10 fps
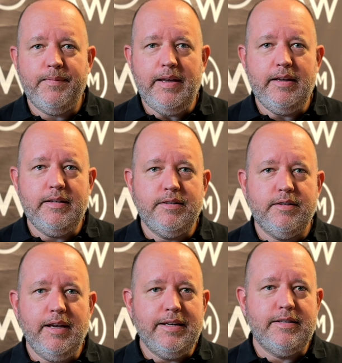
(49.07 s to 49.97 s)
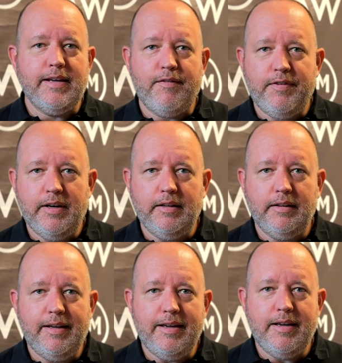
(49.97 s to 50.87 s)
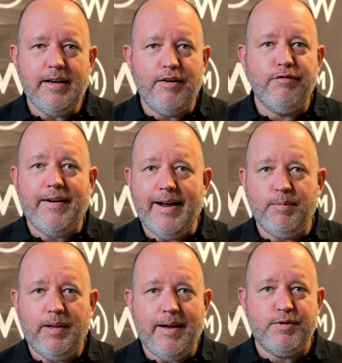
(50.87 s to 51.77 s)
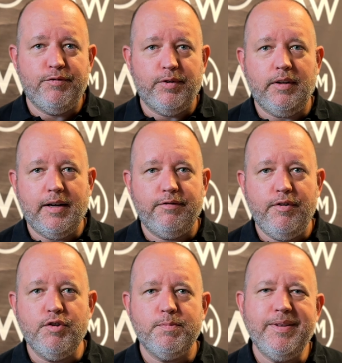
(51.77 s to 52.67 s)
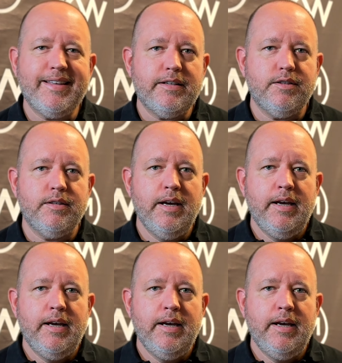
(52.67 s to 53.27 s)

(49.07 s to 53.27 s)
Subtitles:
is definitely a viable option for a lot of folks, but that's